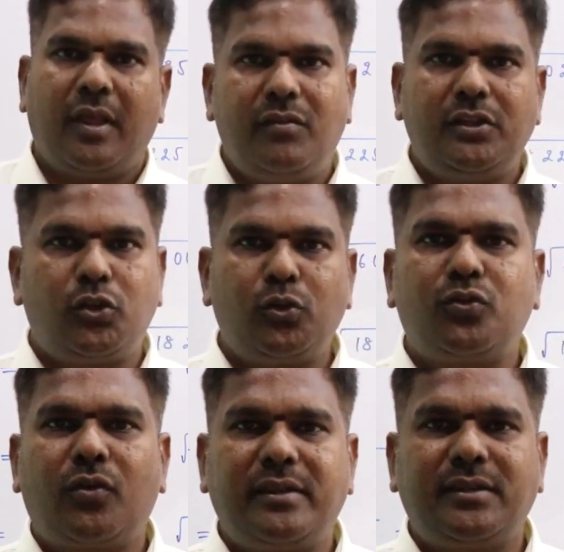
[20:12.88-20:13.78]
Which two
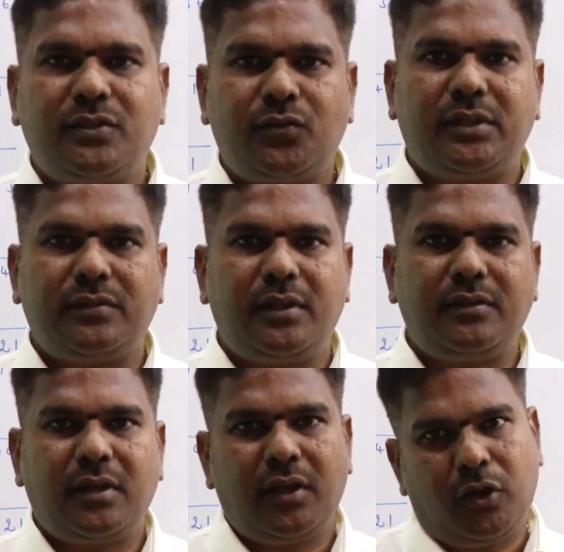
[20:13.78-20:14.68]
squares ends with
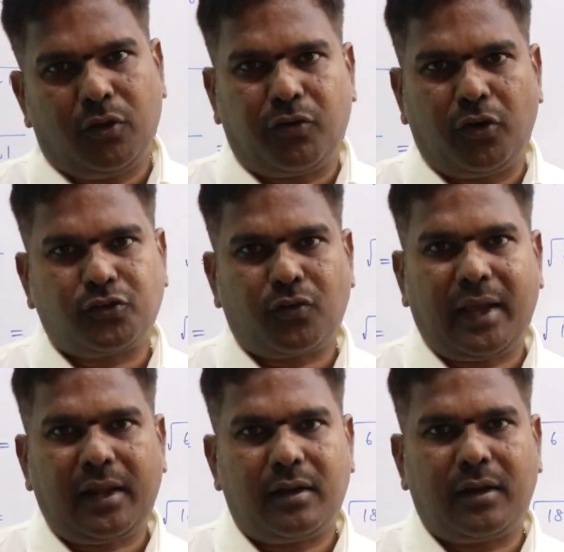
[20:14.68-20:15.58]
6? 4
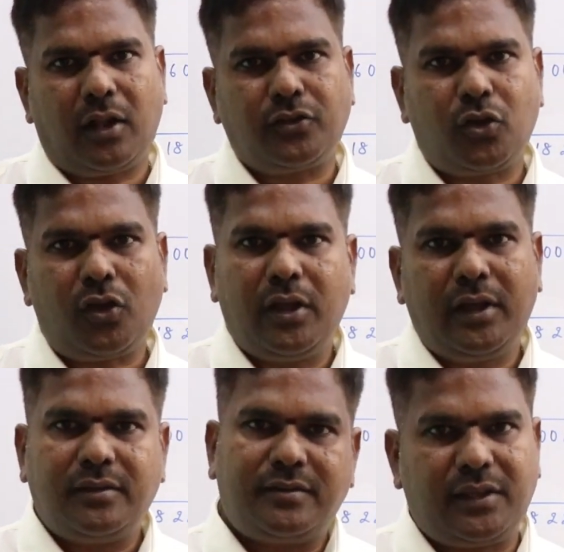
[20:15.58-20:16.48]
square and also
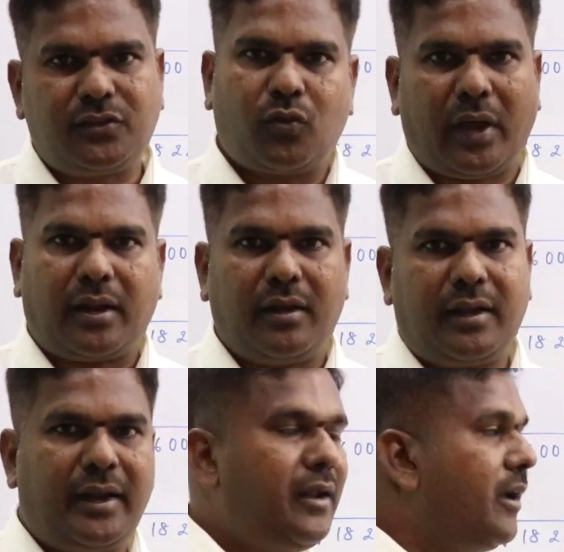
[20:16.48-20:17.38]
6 square,
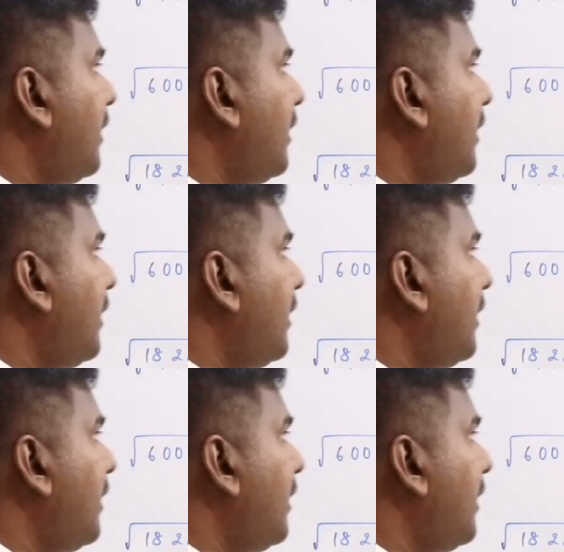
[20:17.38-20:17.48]
right?